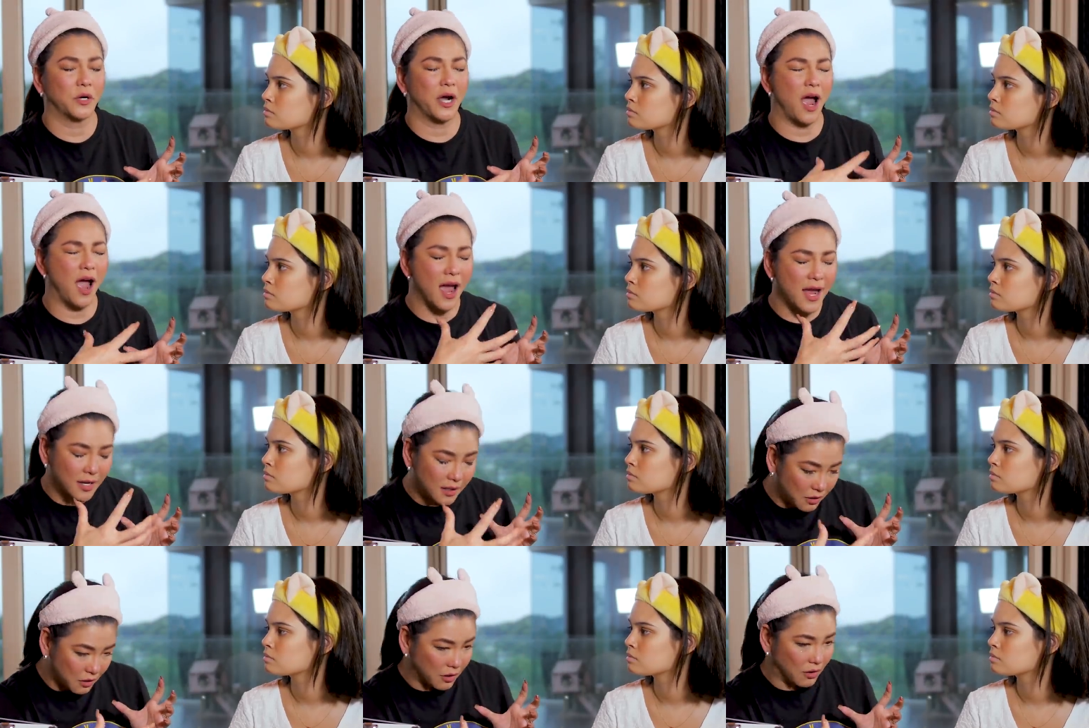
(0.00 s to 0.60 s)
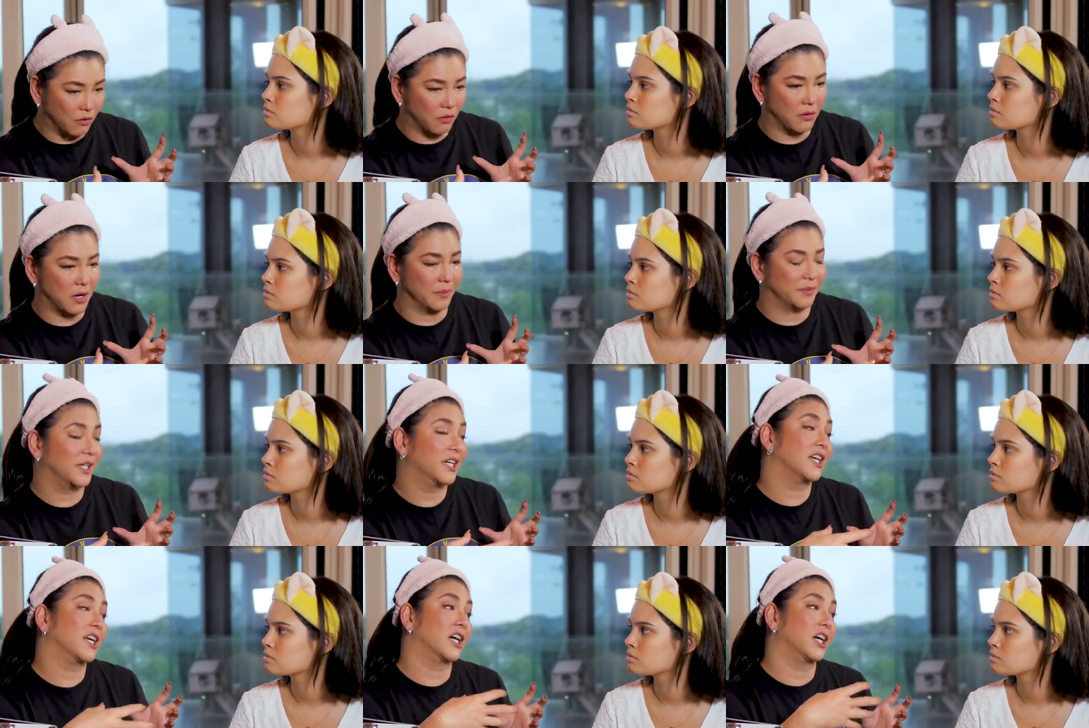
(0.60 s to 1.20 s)
Speaker 1: where I know
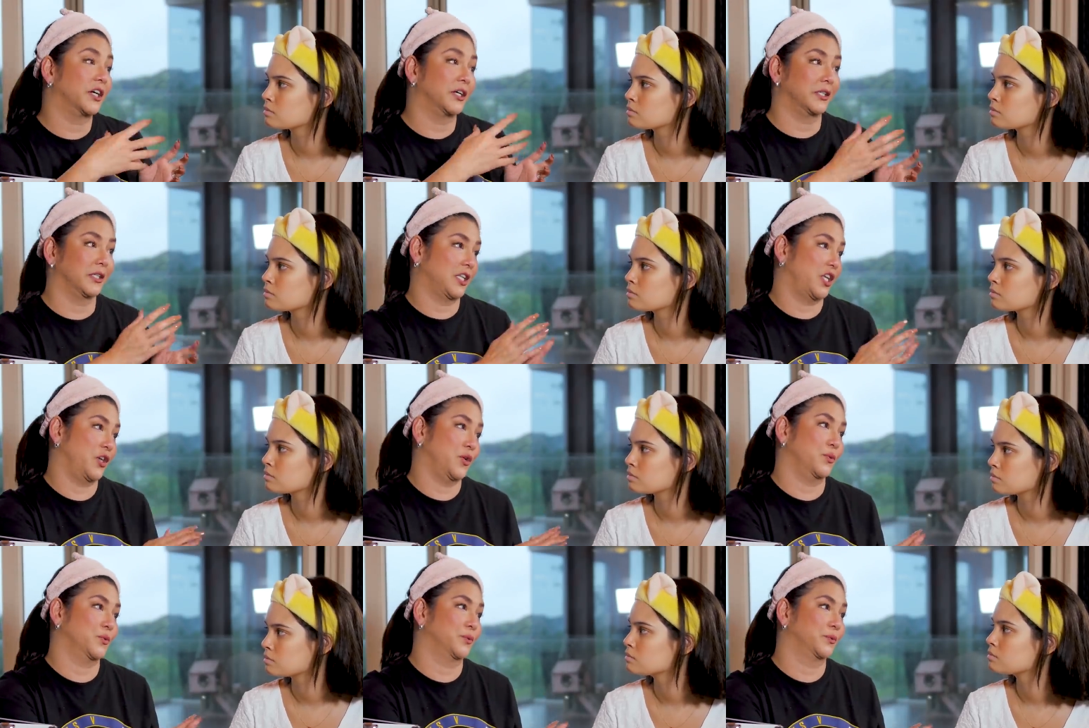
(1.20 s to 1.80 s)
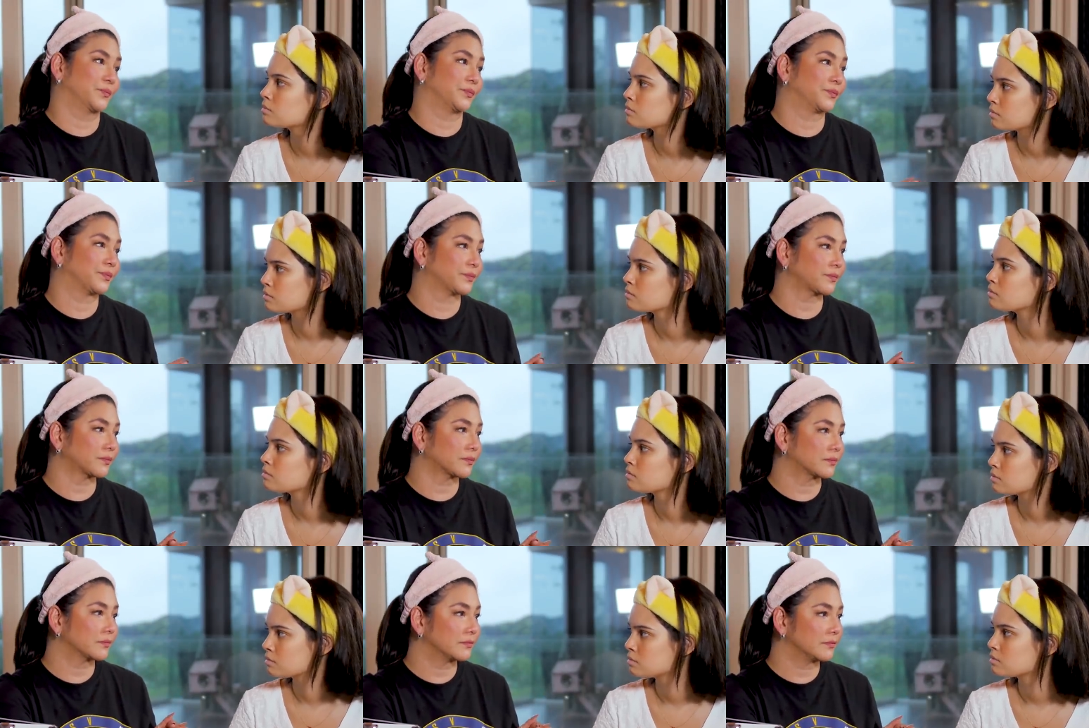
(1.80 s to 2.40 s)
I'm gonna hurt you.
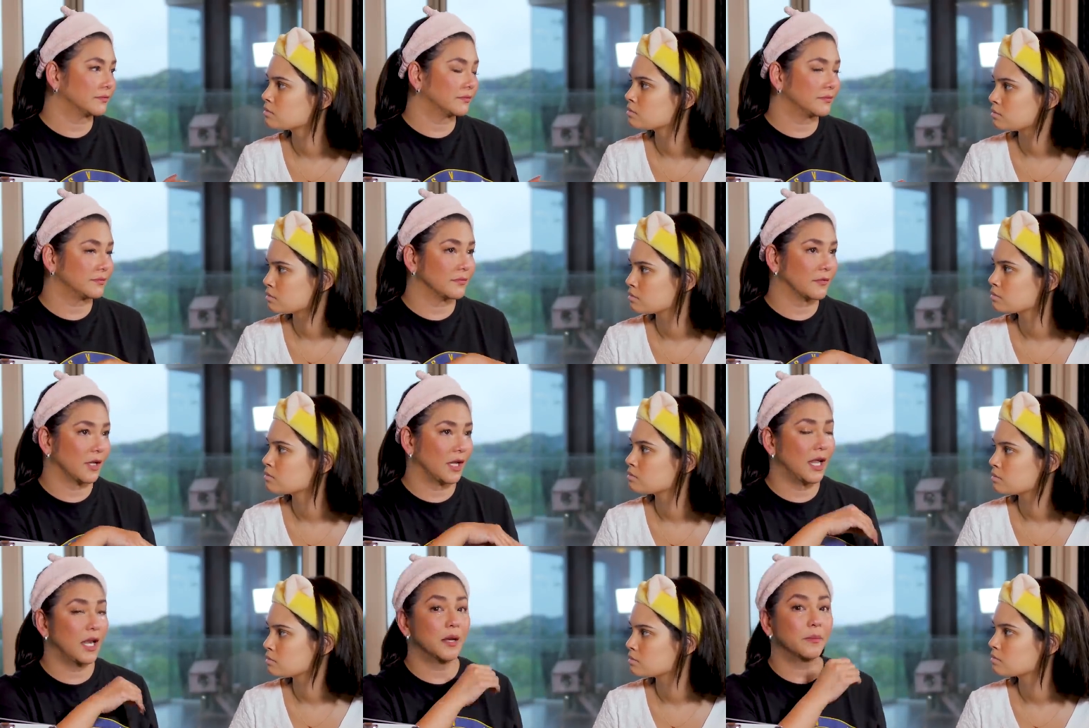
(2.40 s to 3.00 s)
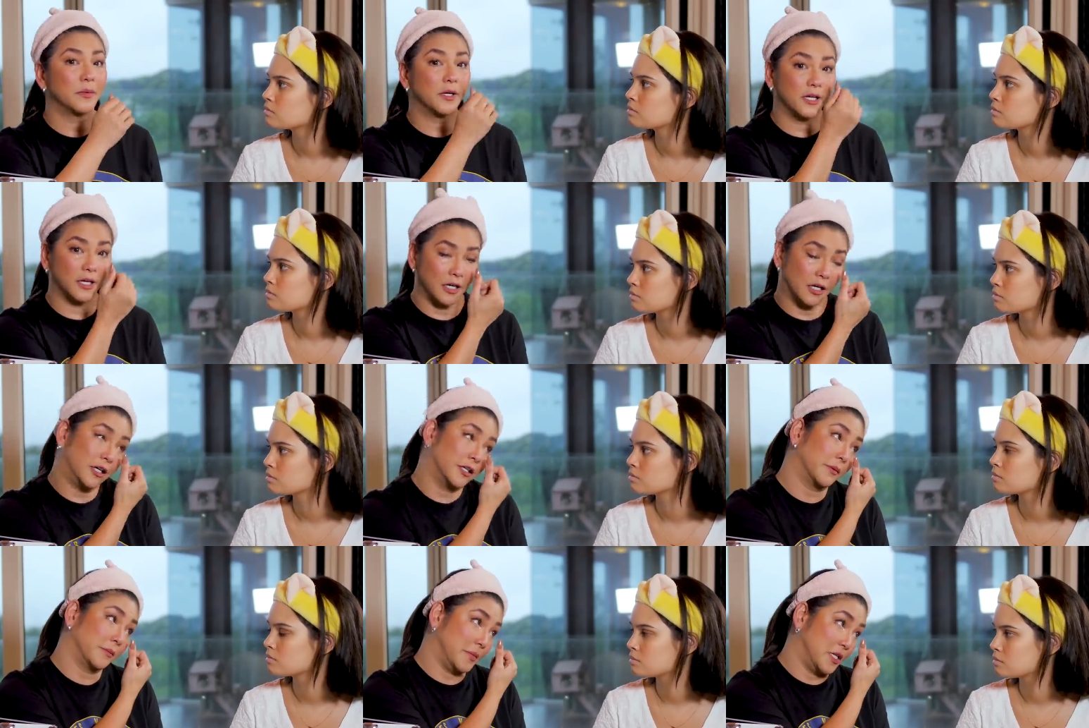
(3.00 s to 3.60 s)
And I'm gonna
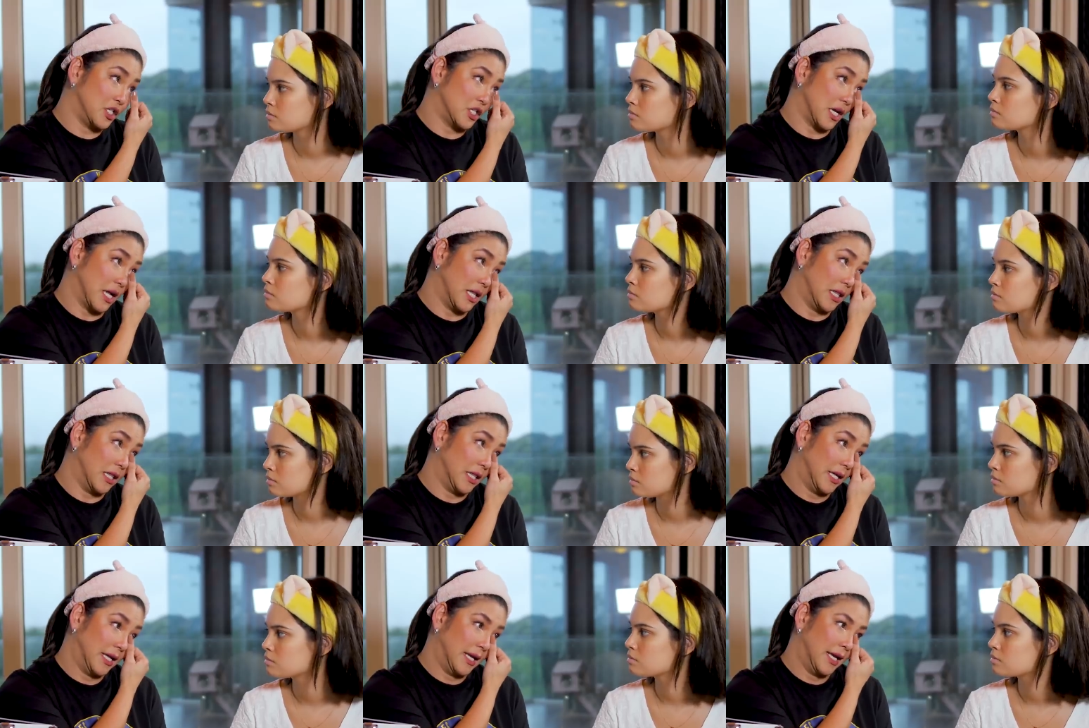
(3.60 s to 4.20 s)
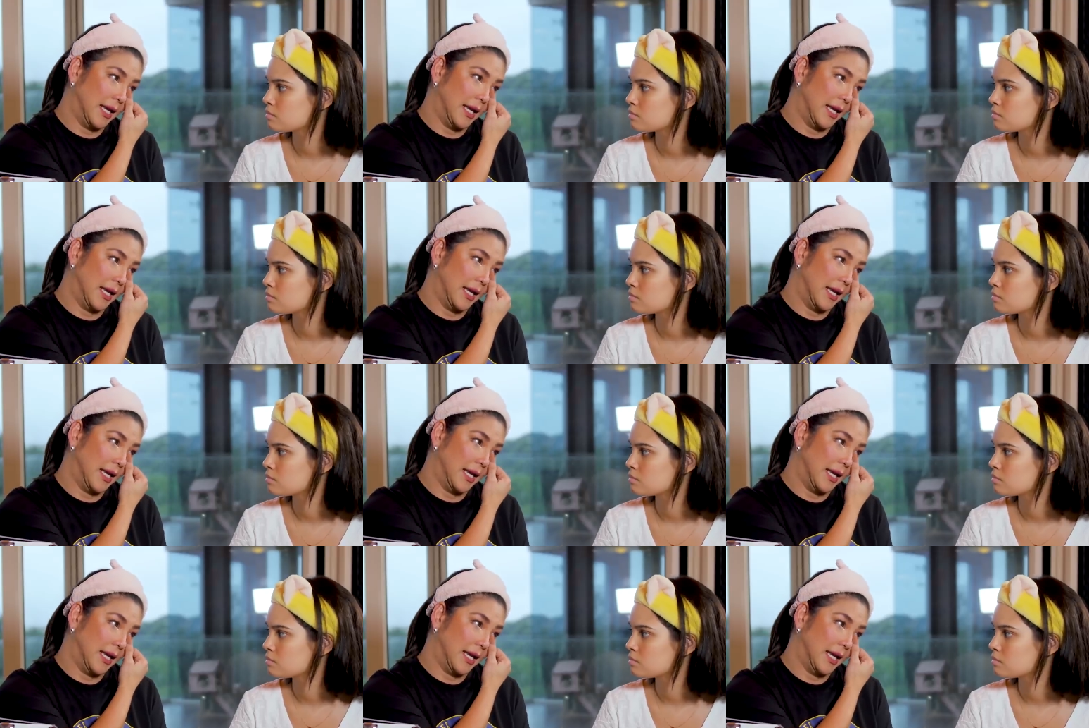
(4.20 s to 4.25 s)
hurt Michelle.